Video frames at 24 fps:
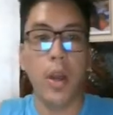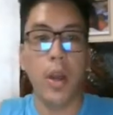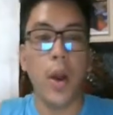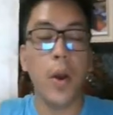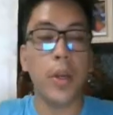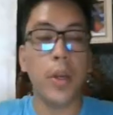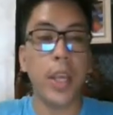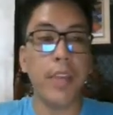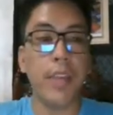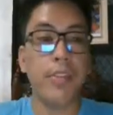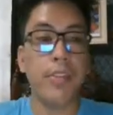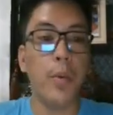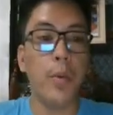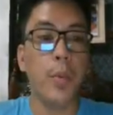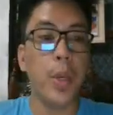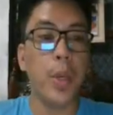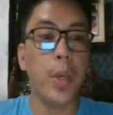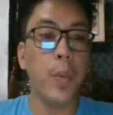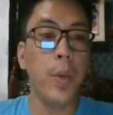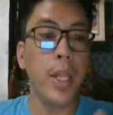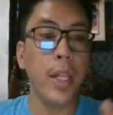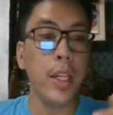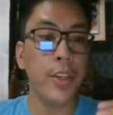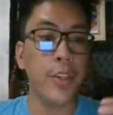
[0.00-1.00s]
Okay, so we
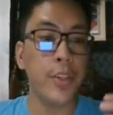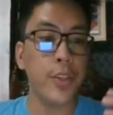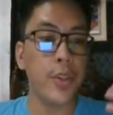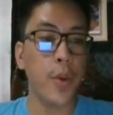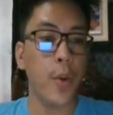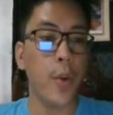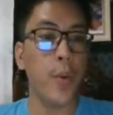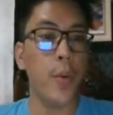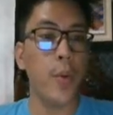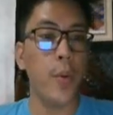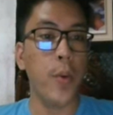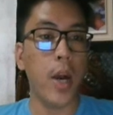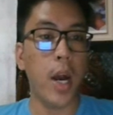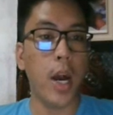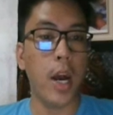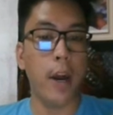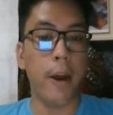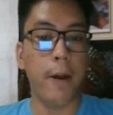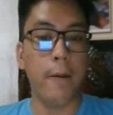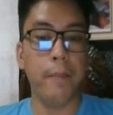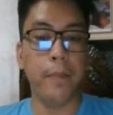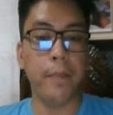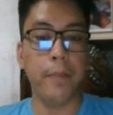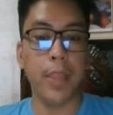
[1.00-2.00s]
will show
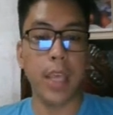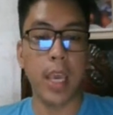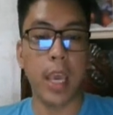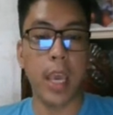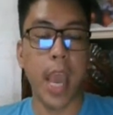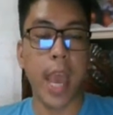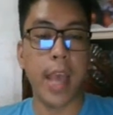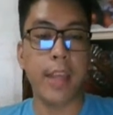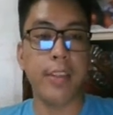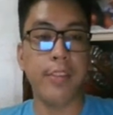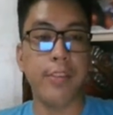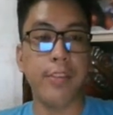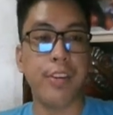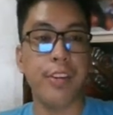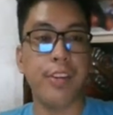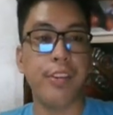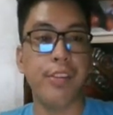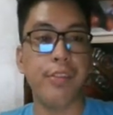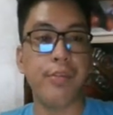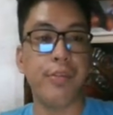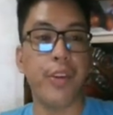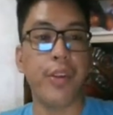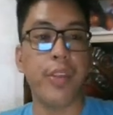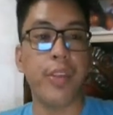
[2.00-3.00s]
the
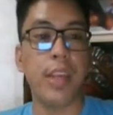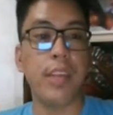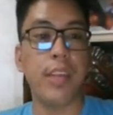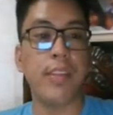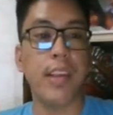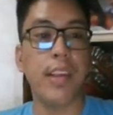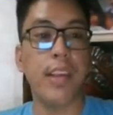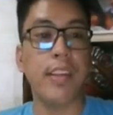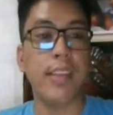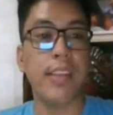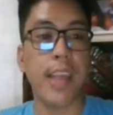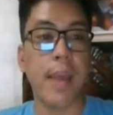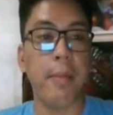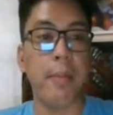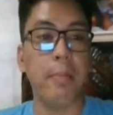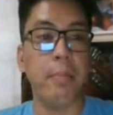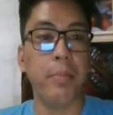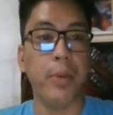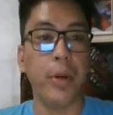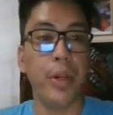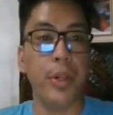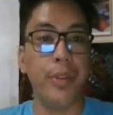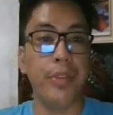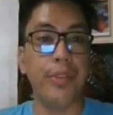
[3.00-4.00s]
answers for these
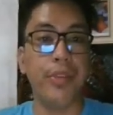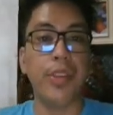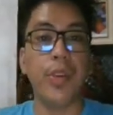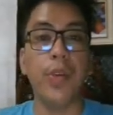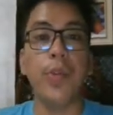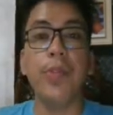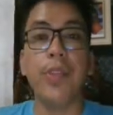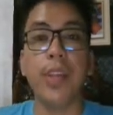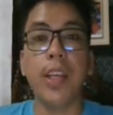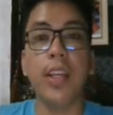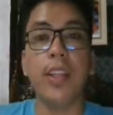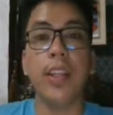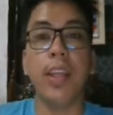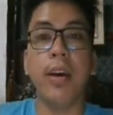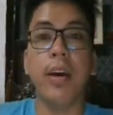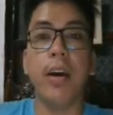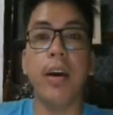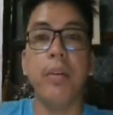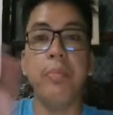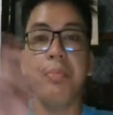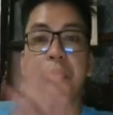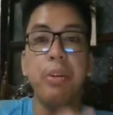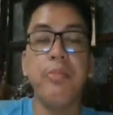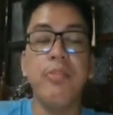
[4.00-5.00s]
examples using
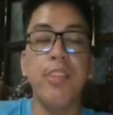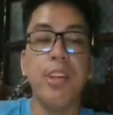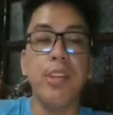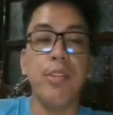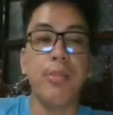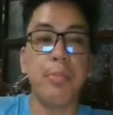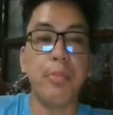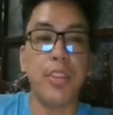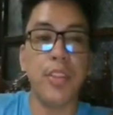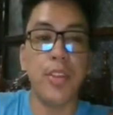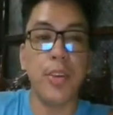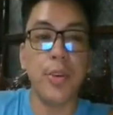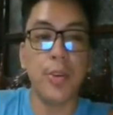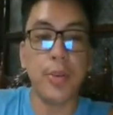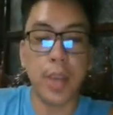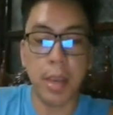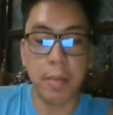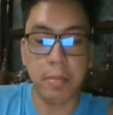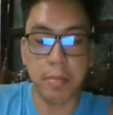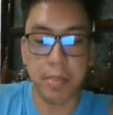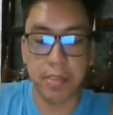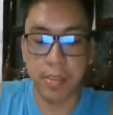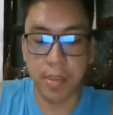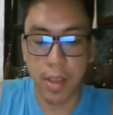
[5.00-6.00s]
the previous
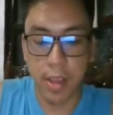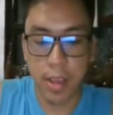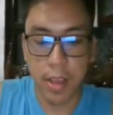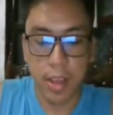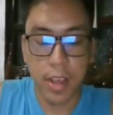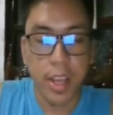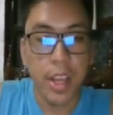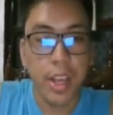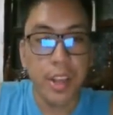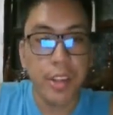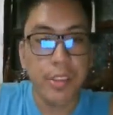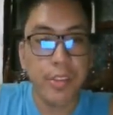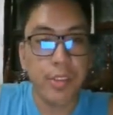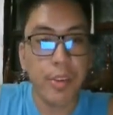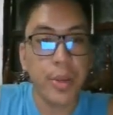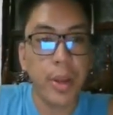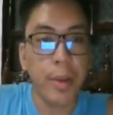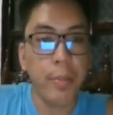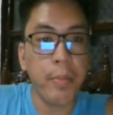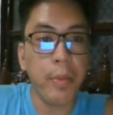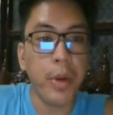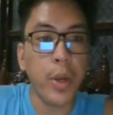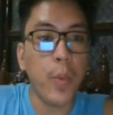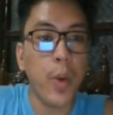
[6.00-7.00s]
theorems. So
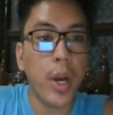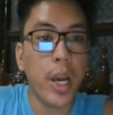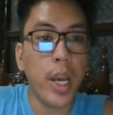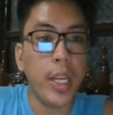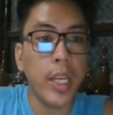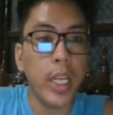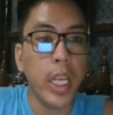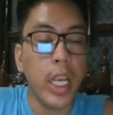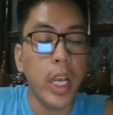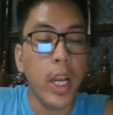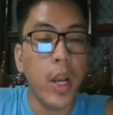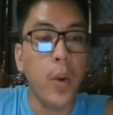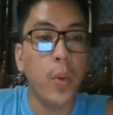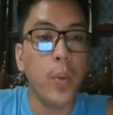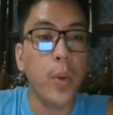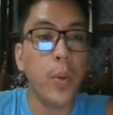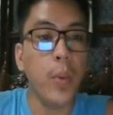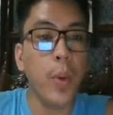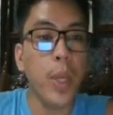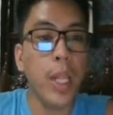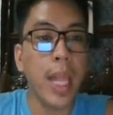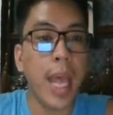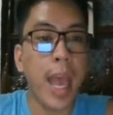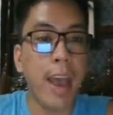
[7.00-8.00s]
number one, we
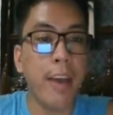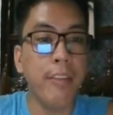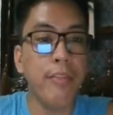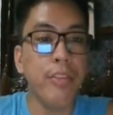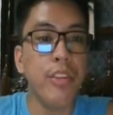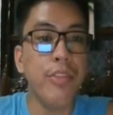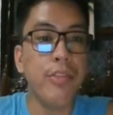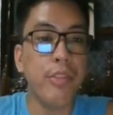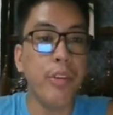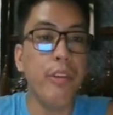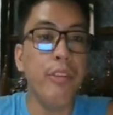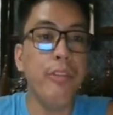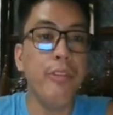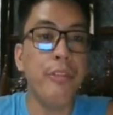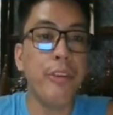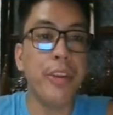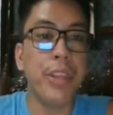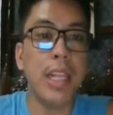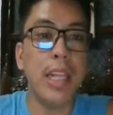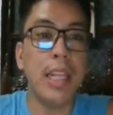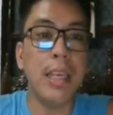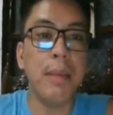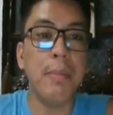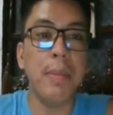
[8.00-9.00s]
will have to solve for
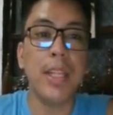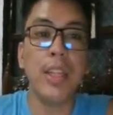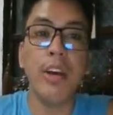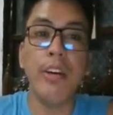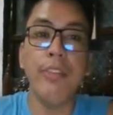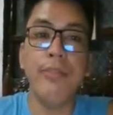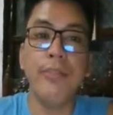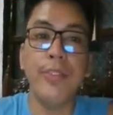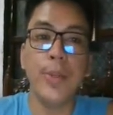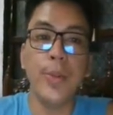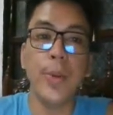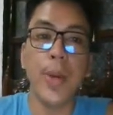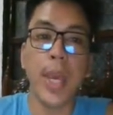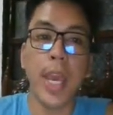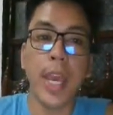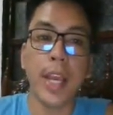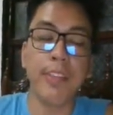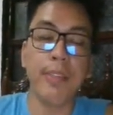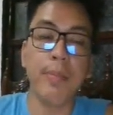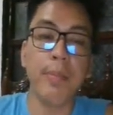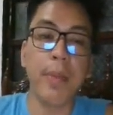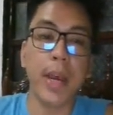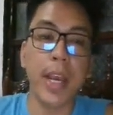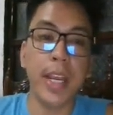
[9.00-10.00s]
the limit of
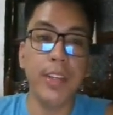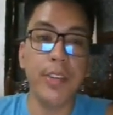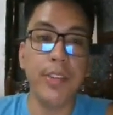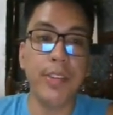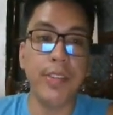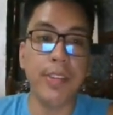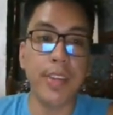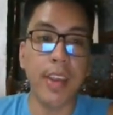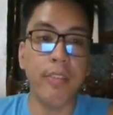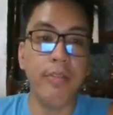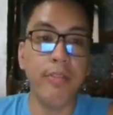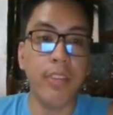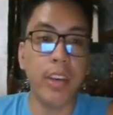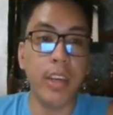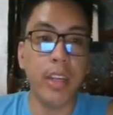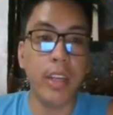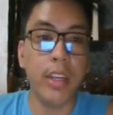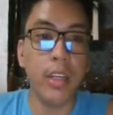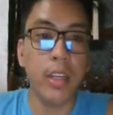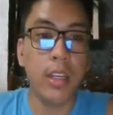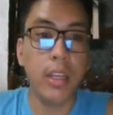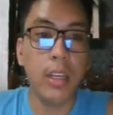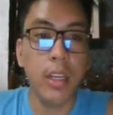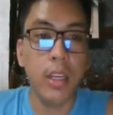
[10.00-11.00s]
2x minus
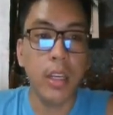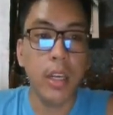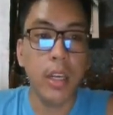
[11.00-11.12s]
7